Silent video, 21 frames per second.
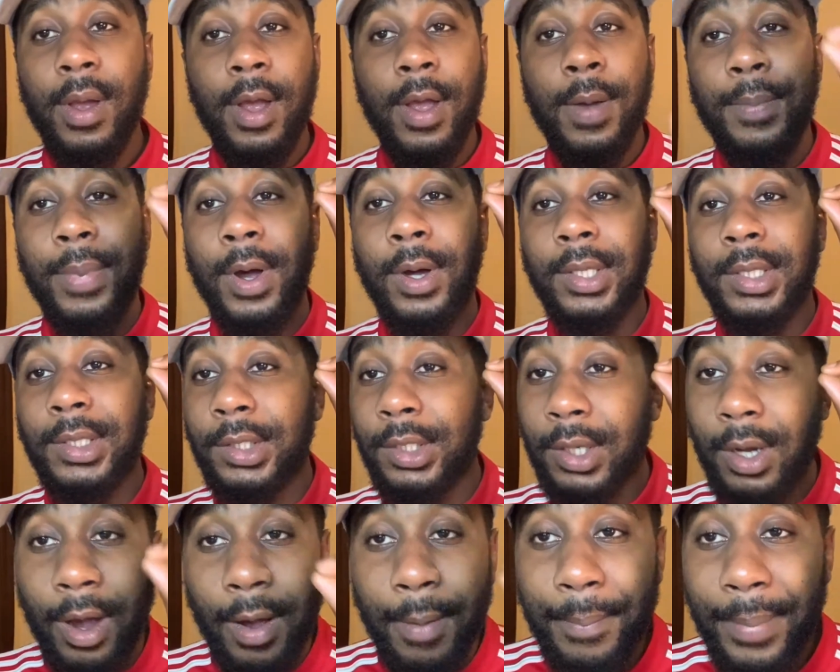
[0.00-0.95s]
But to
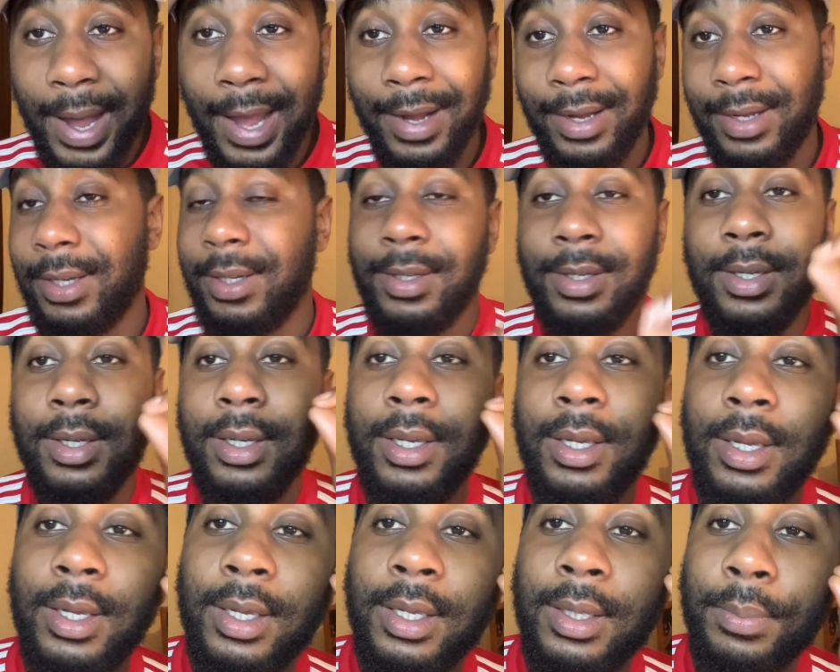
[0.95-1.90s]
come back,
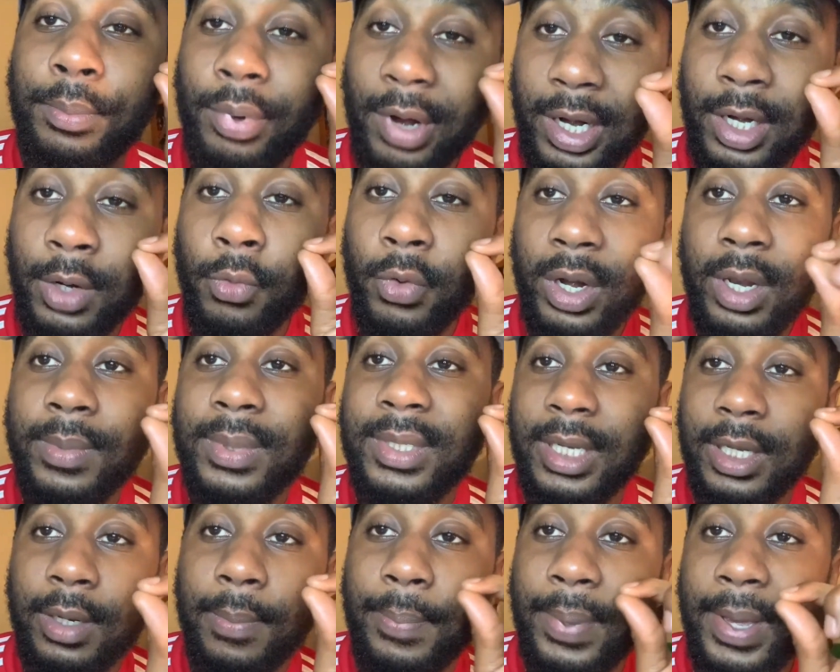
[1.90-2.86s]
Brandon Williams set
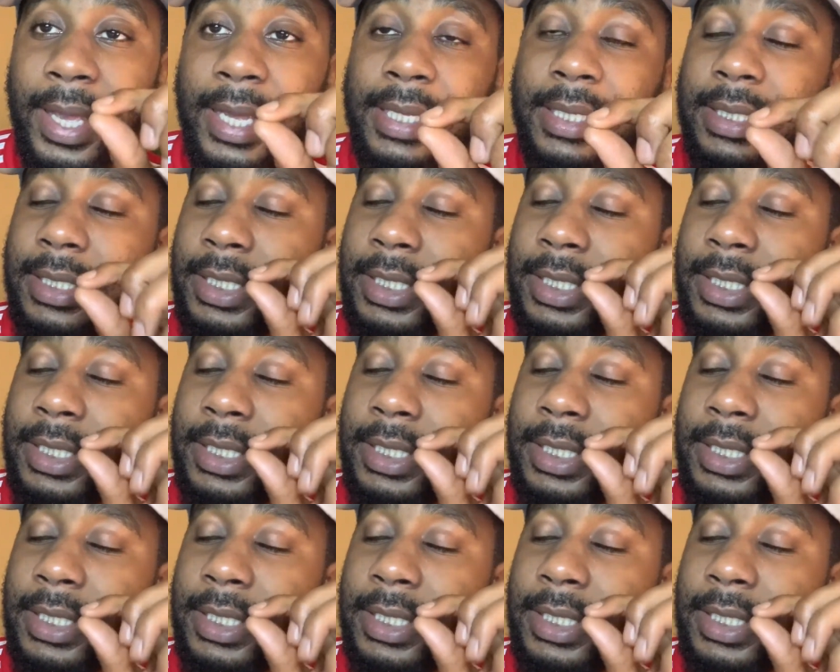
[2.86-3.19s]
the pace.